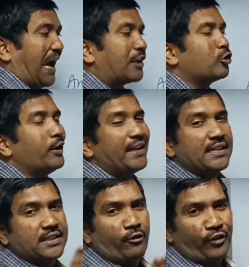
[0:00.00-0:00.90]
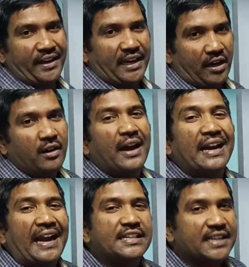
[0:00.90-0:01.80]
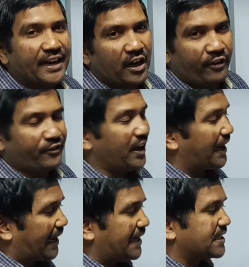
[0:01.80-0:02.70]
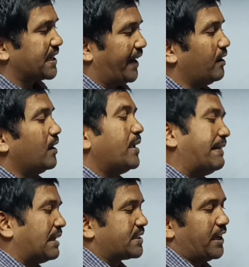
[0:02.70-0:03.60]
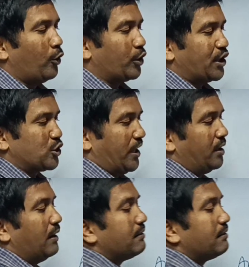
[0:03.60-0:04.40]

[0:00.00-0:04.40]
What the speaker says: cathode is written right side of here, right side in the cell notation.